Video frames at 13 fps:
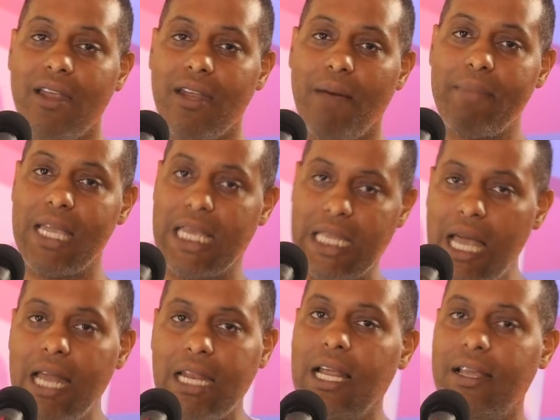y'all. I mean,
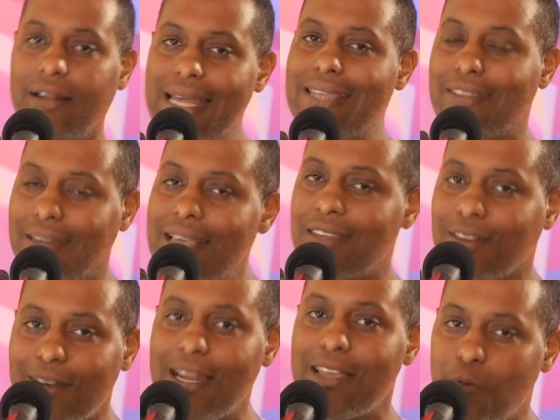let's
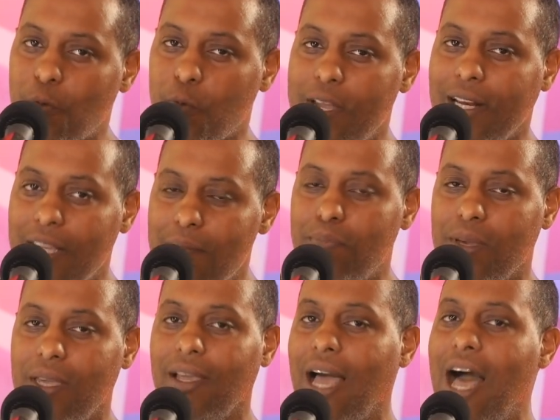let's let's really
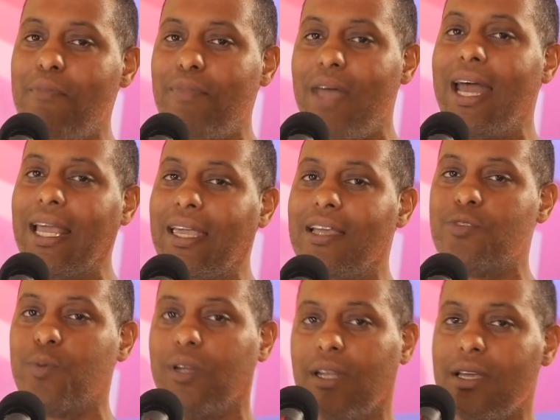be. I'm not
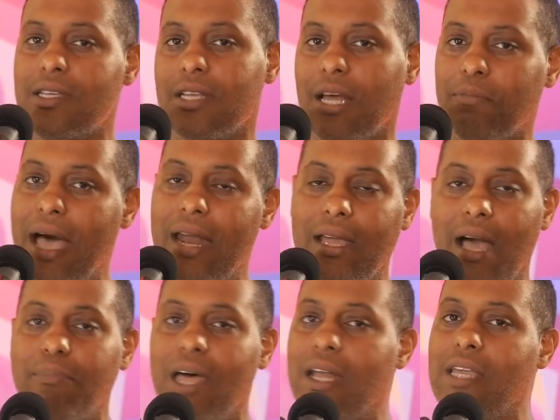against religion. I'm
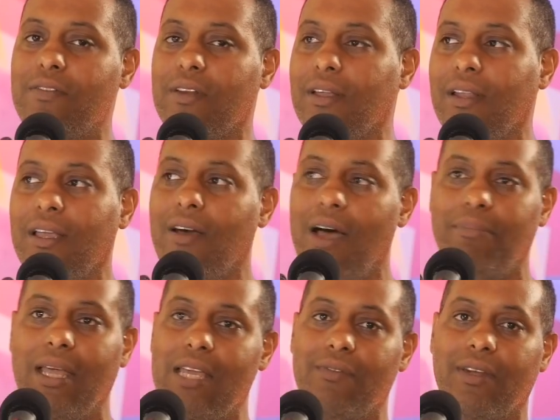not. I'm not even. You know,
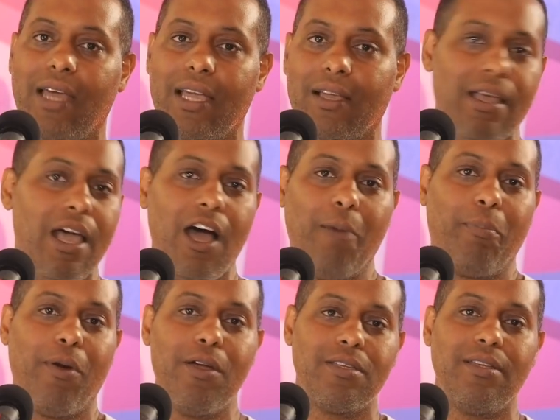I'm not even like
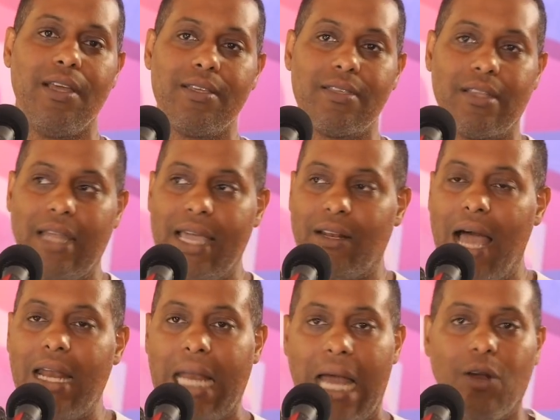a person that's
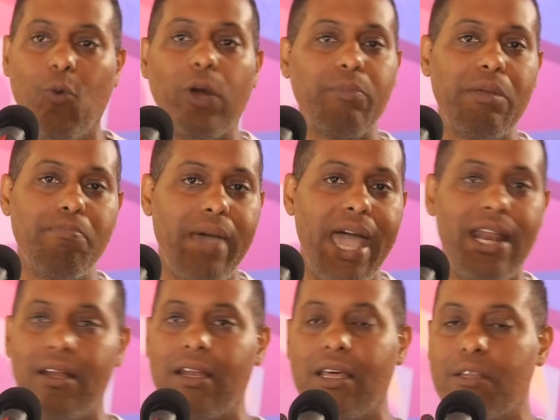like. I, I don't want to be
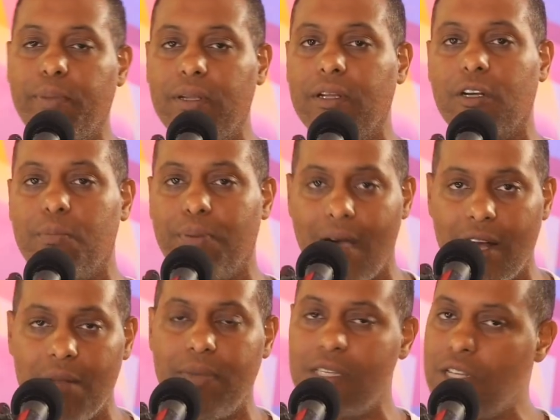mad at another political
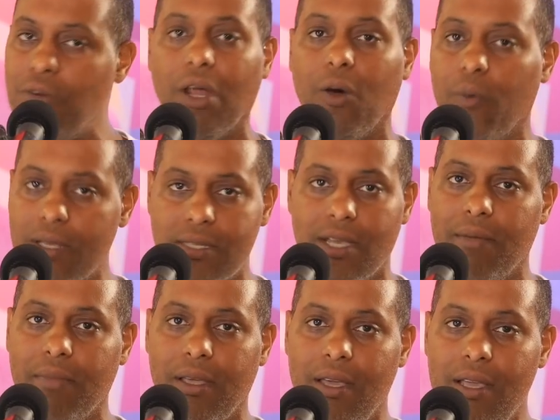party. But you know what's
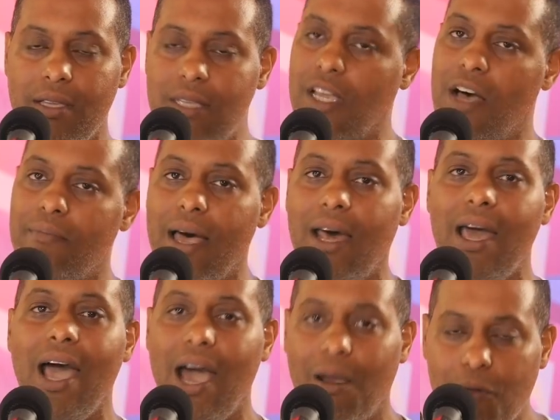up. Just come
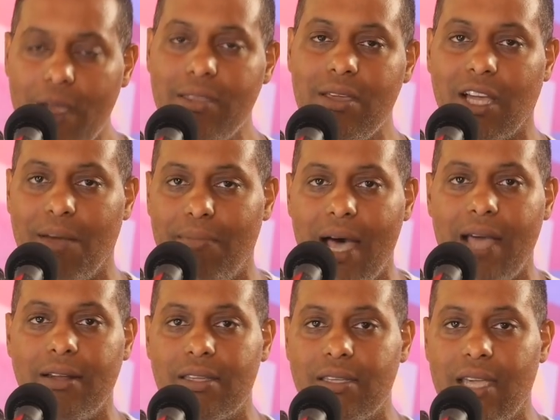out. I'd rather you come
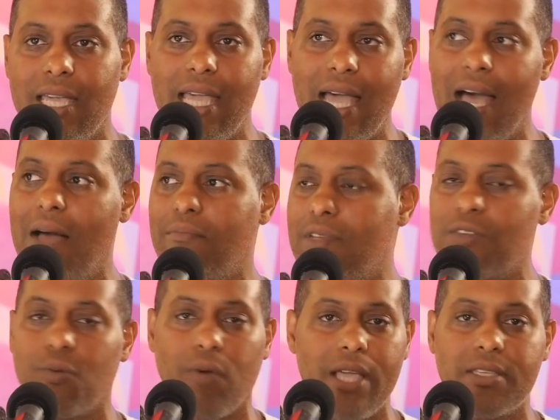out and say, yeah, I'm
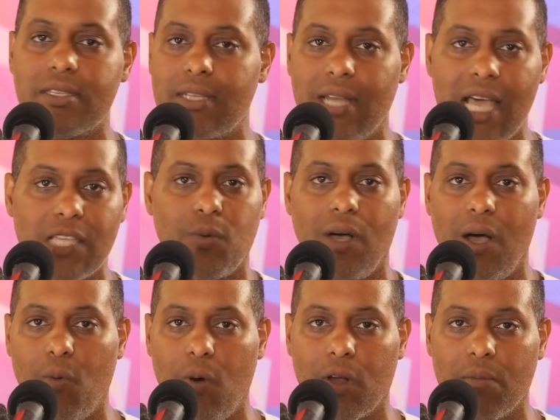just racist and that's
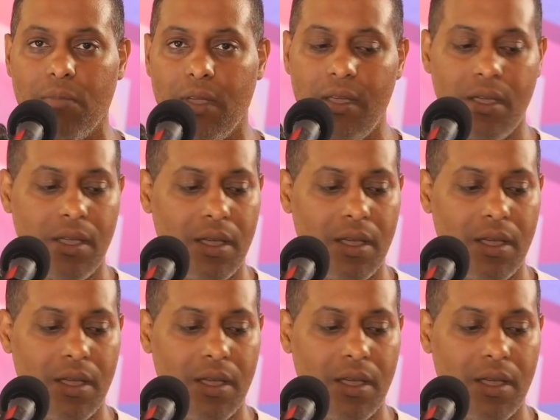why I want them.